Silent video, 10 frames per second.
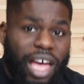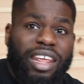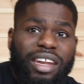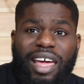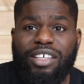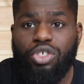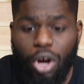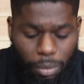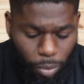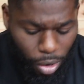And then the next
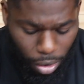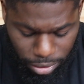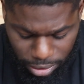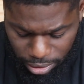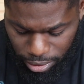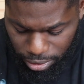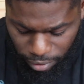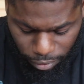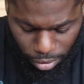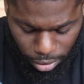up was, let's
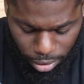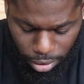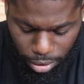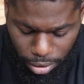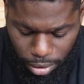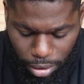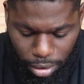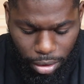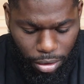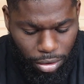have a look,
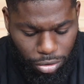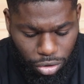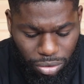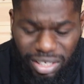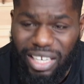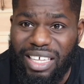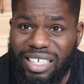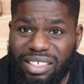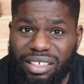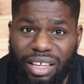tons of
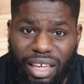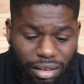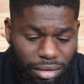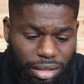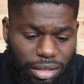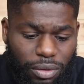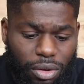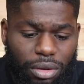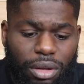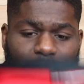these, yeah? Let's have a
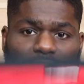look.